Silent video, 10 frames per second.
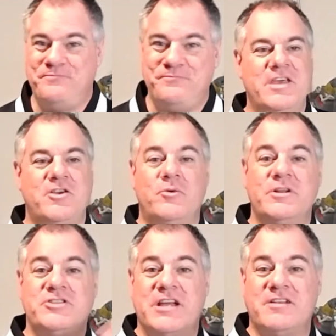Now you go in
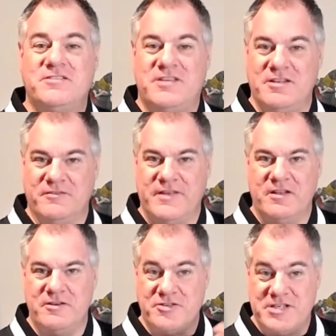to check Kindle Vella
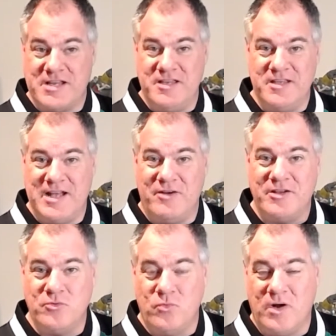and you're checking it out
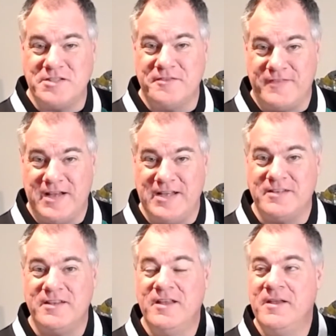and you want to find